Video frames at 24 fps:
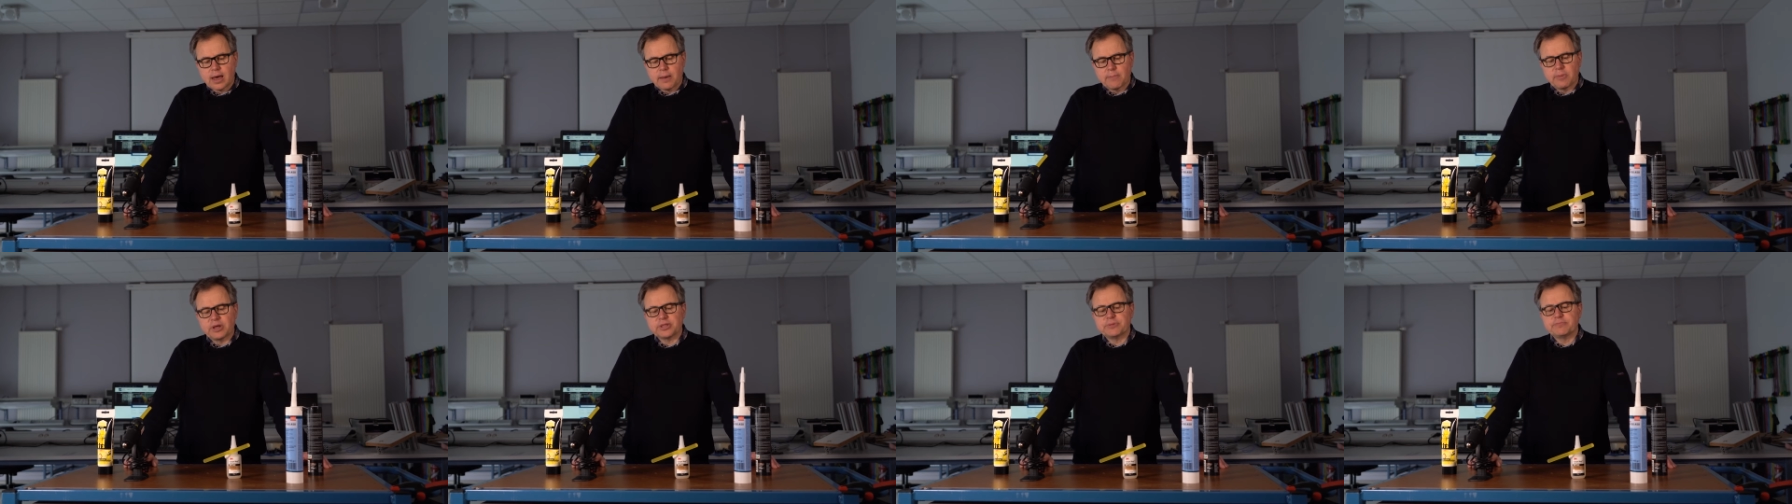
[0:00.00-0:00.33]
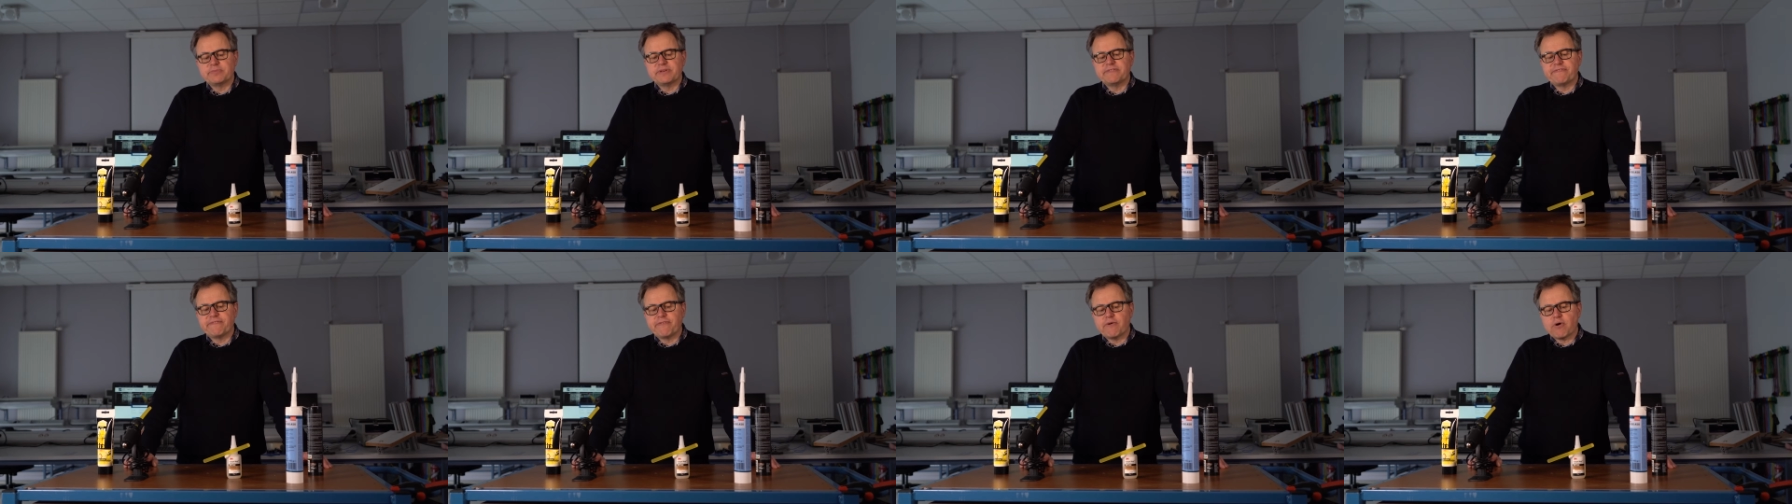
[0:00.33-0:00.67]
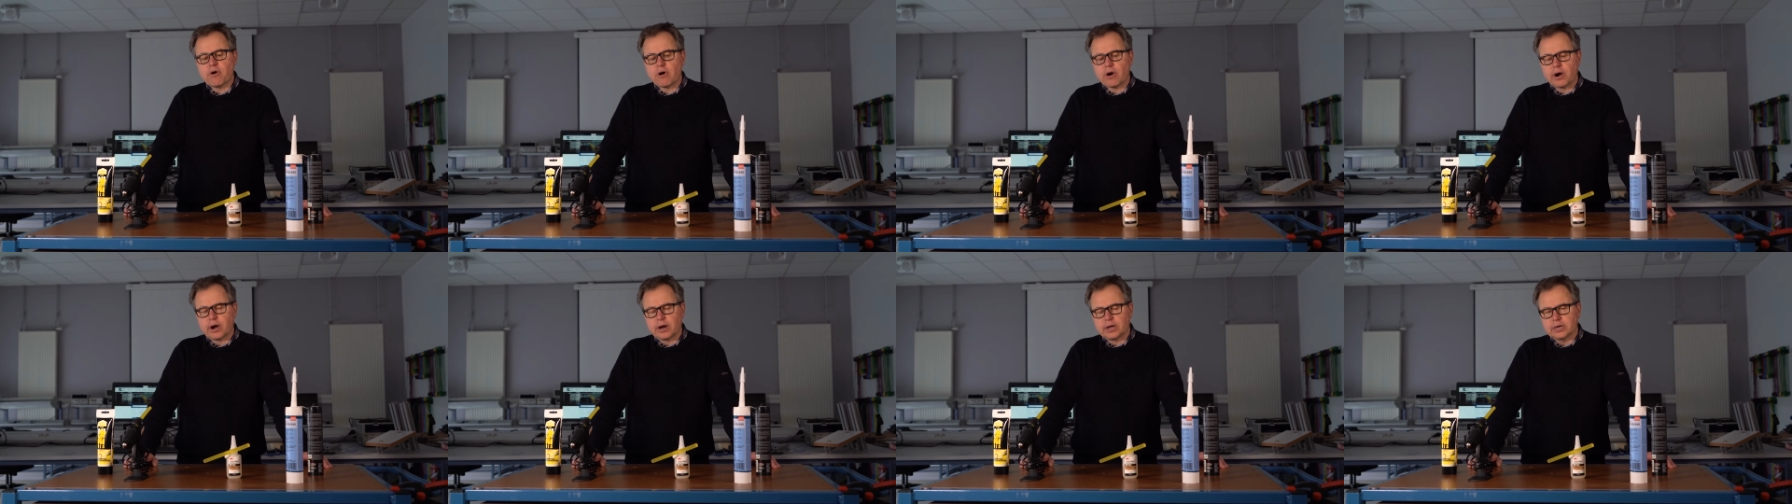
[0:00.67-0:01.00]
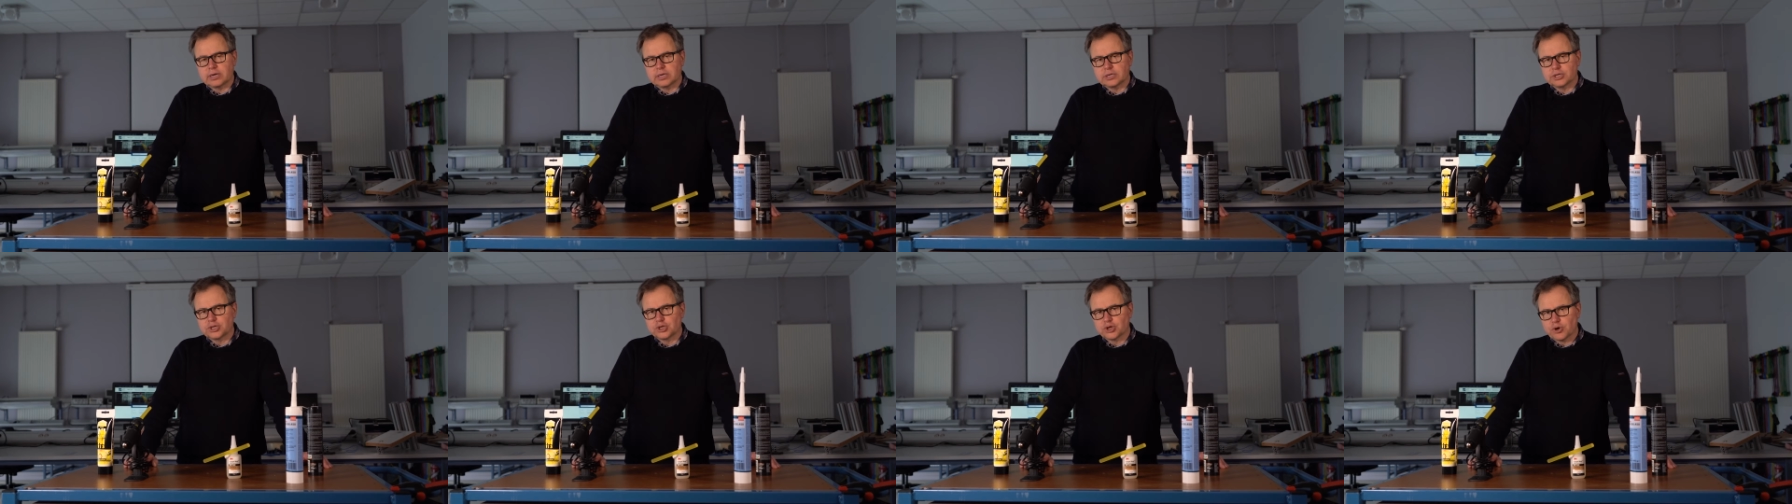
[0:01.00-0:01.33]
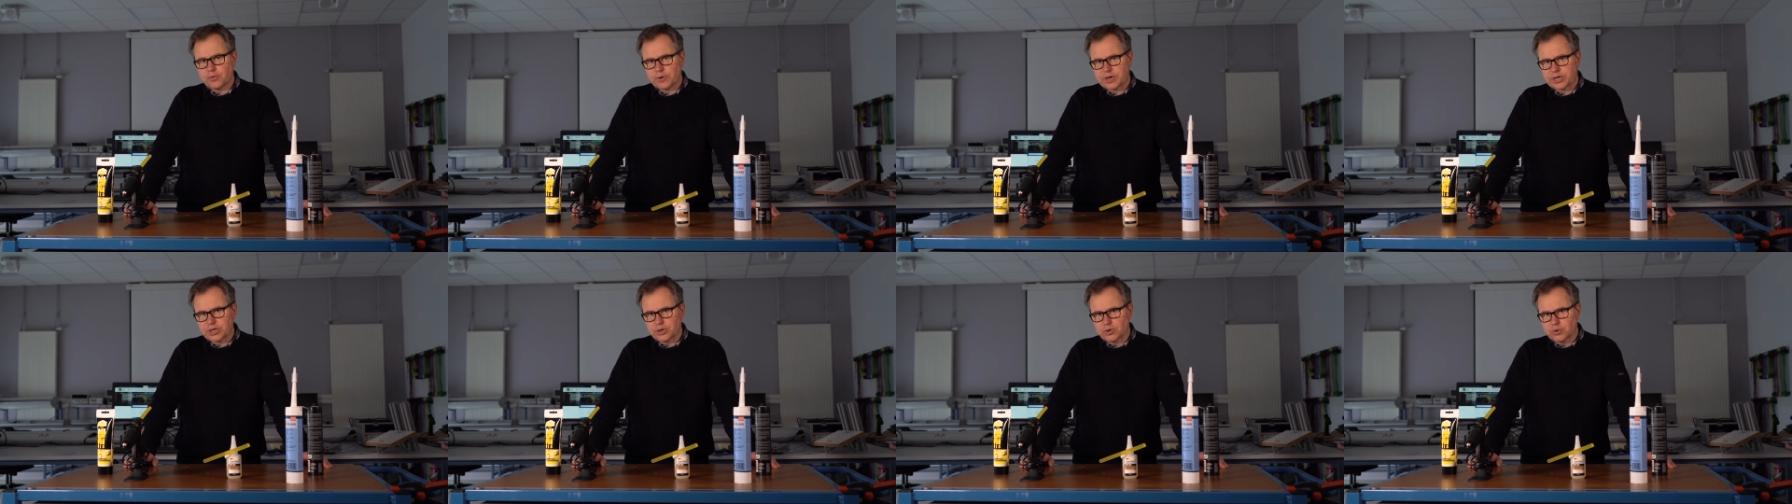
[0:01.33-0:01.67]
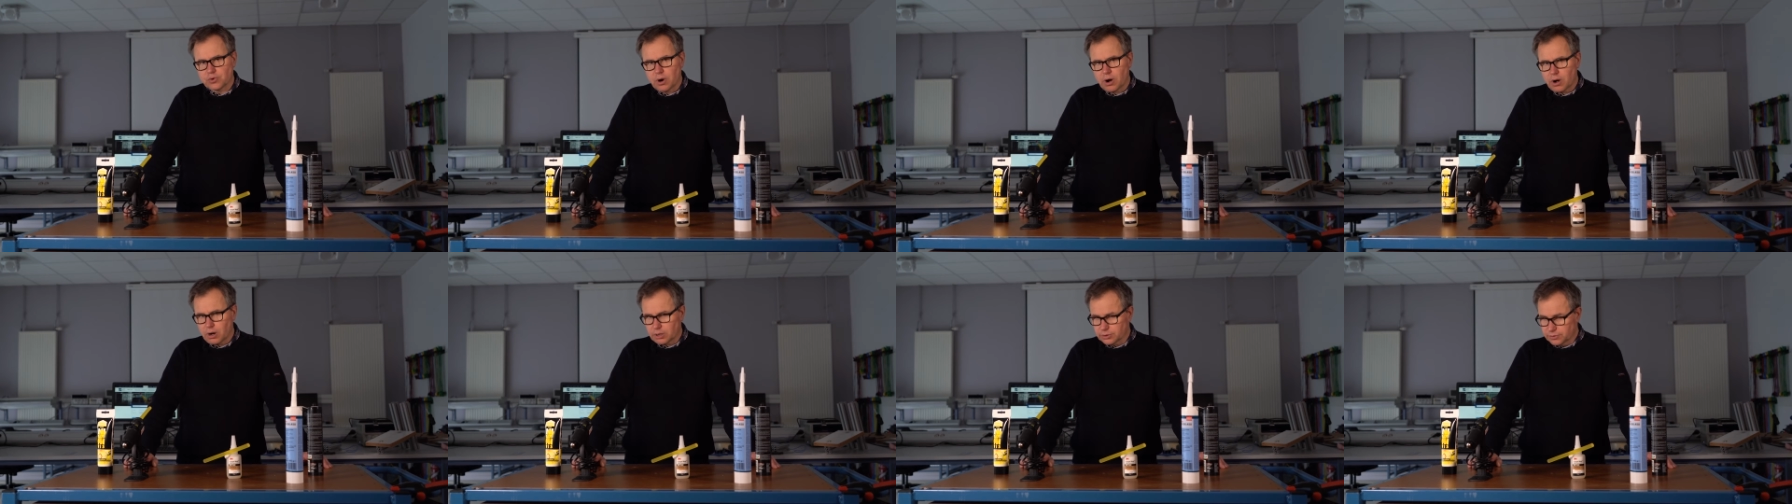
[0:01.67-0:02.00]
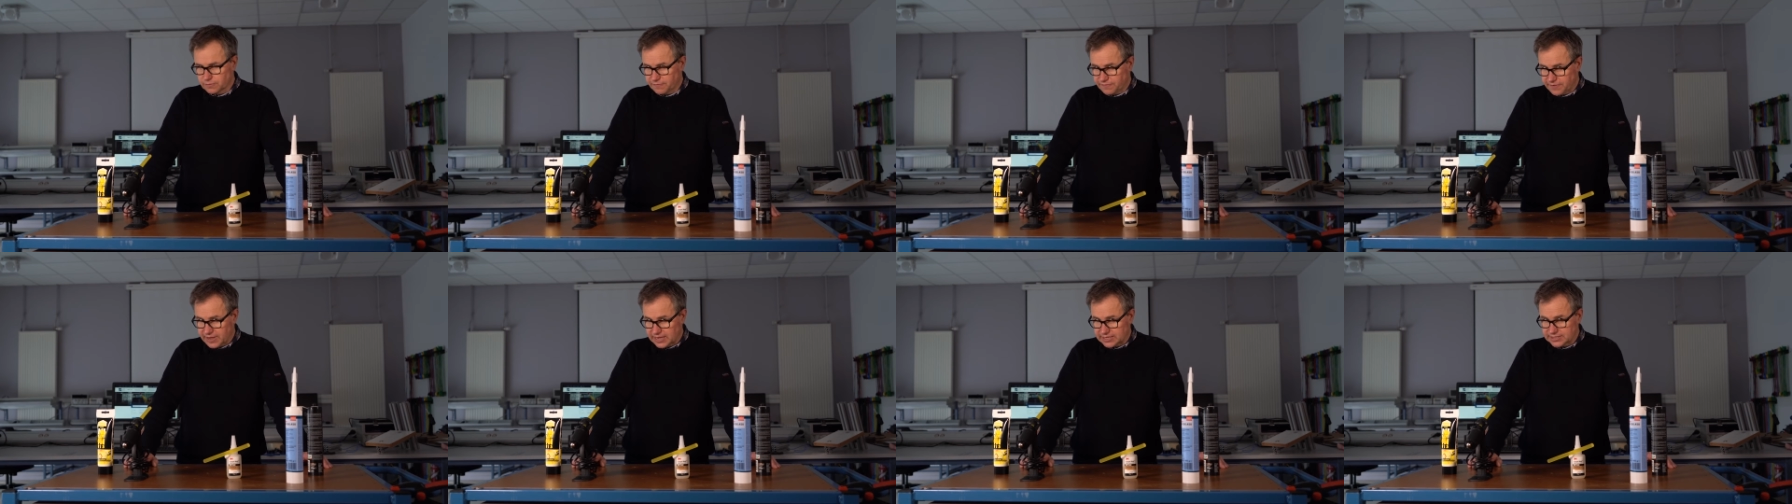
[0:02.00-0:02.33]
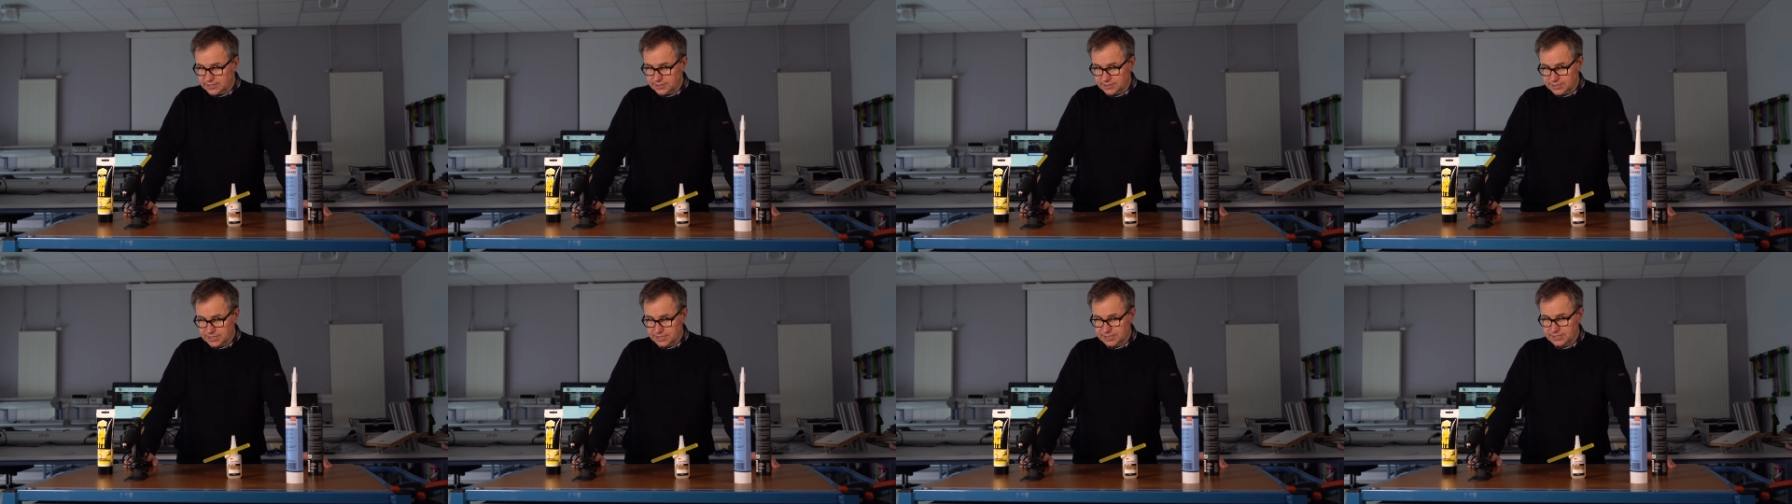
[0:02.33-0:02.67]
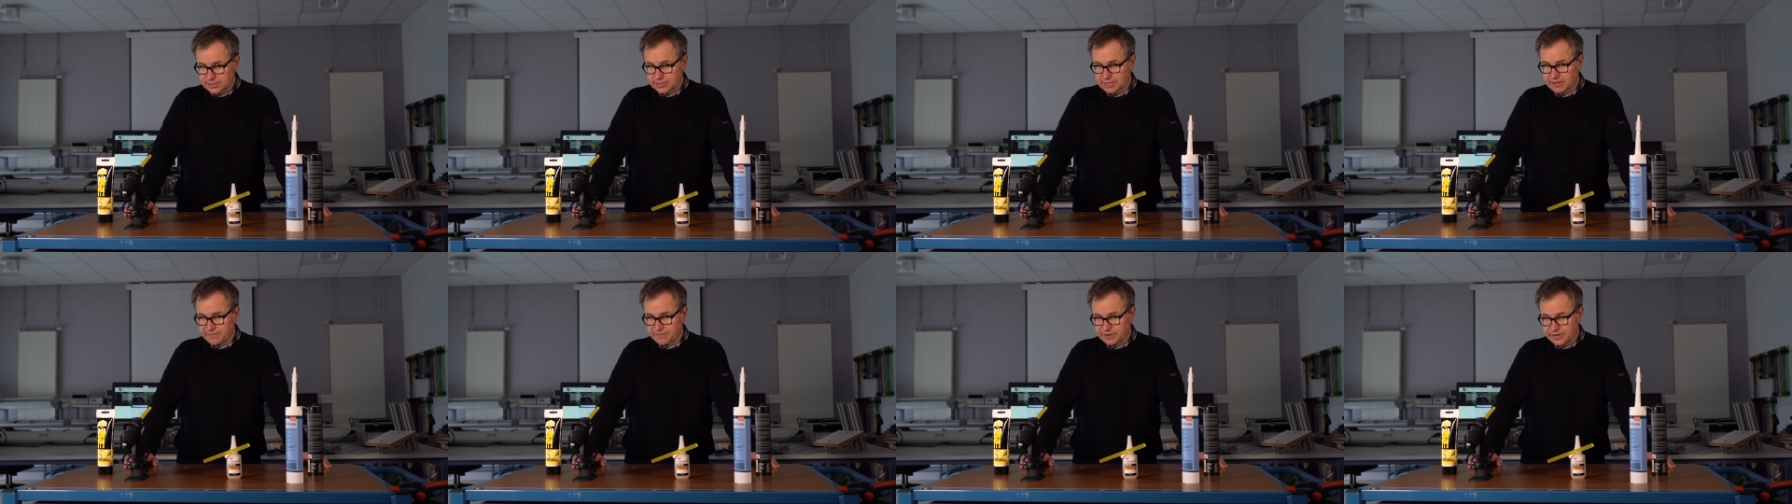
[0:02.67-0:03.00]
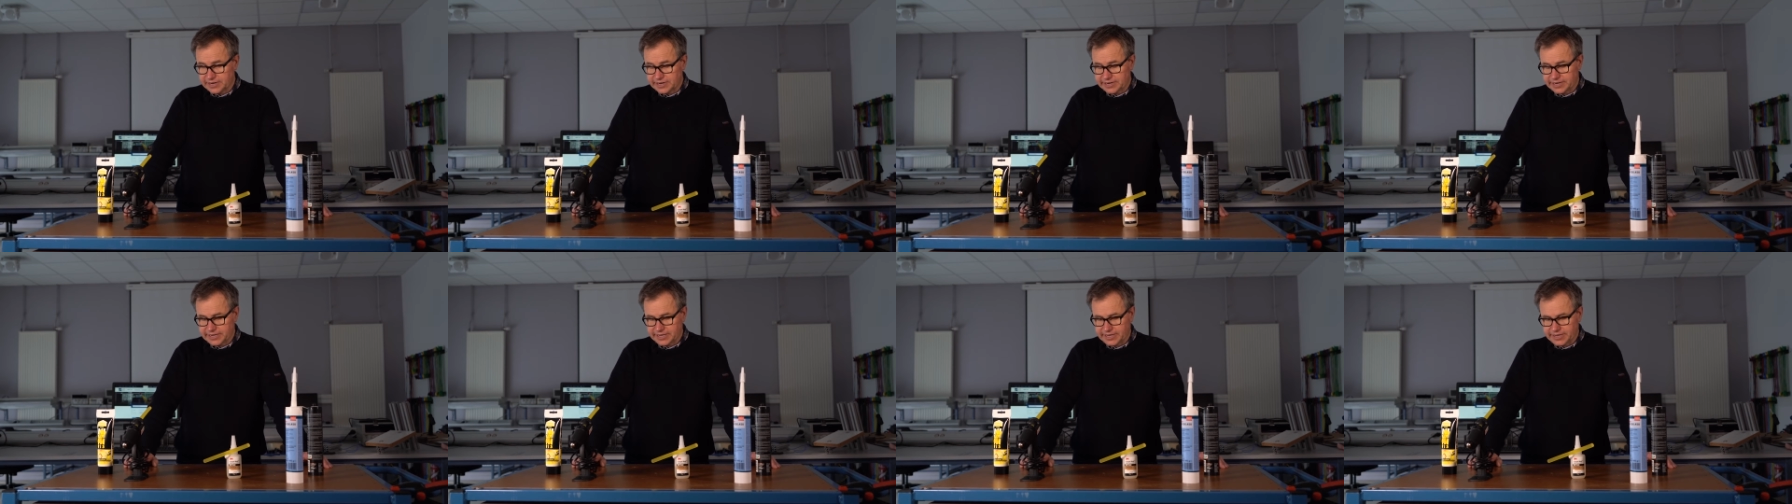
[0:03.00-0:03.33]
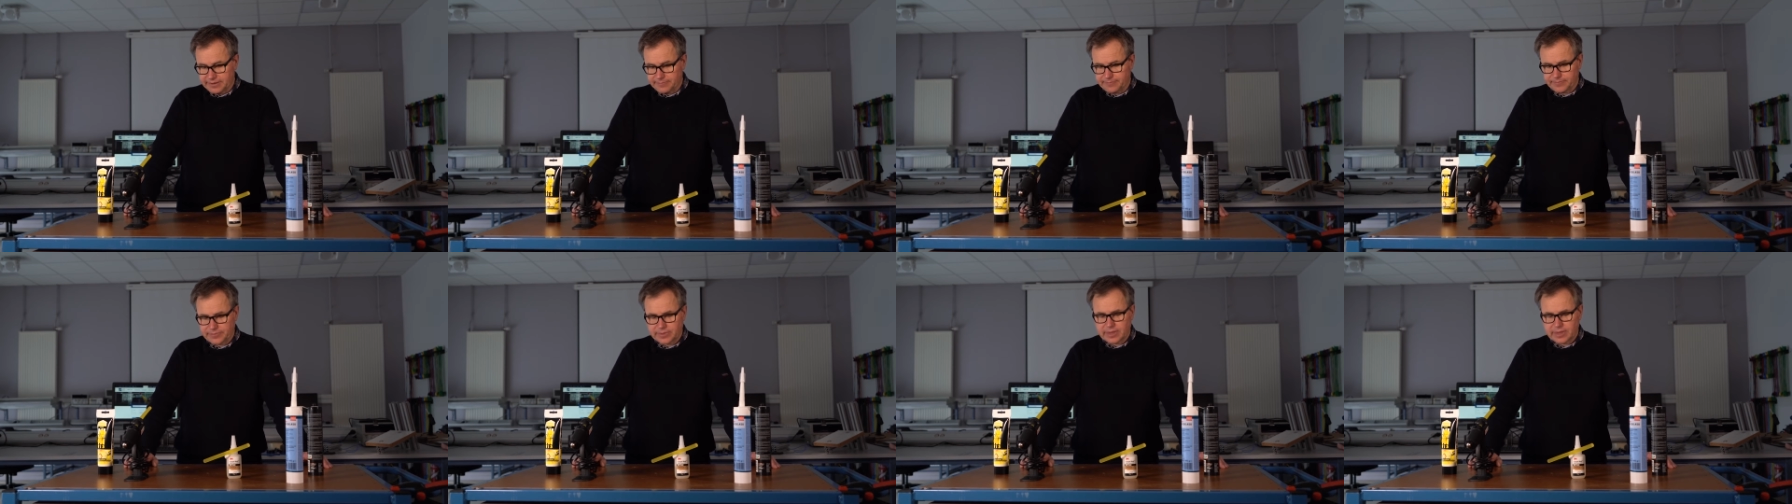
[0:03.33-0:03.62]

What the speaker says: But before showing you how to fasten it definitely,